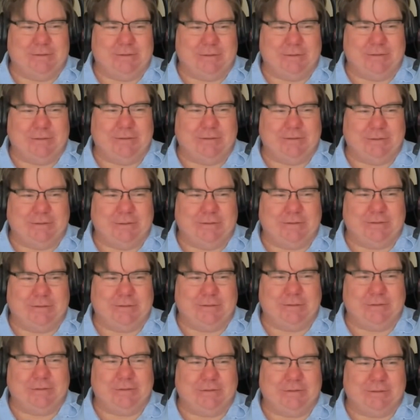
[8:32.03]

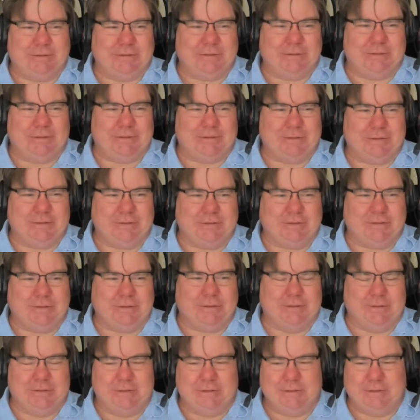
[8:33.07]

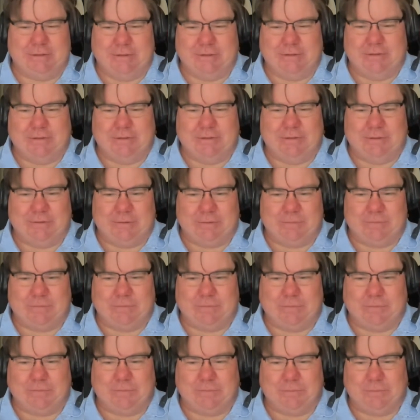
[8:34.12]

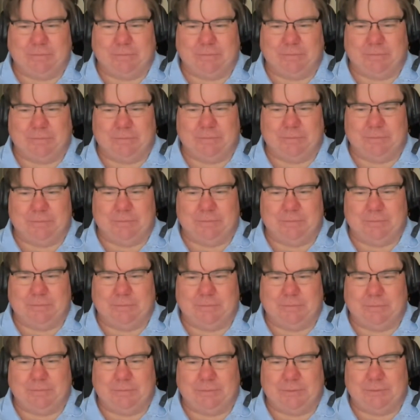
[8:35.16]

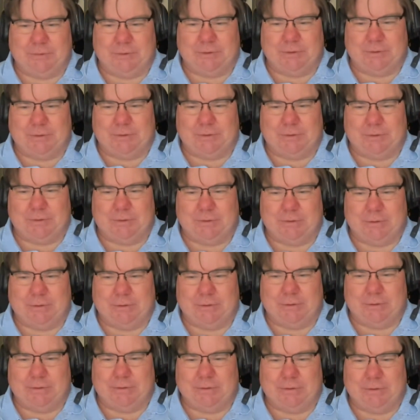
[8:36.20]

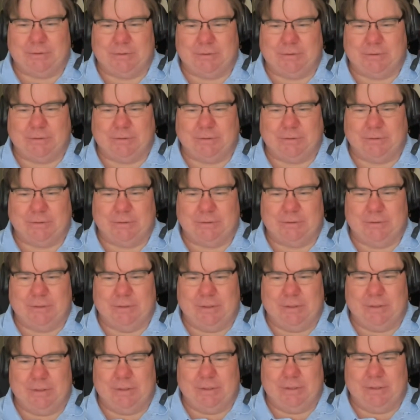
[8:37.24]

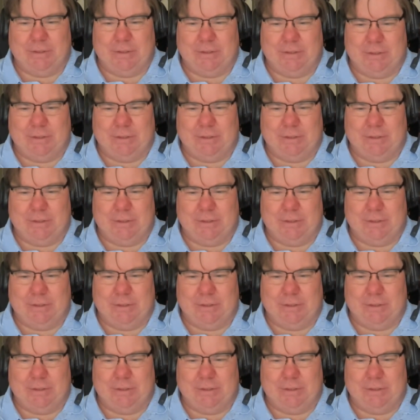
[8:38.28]
(silent)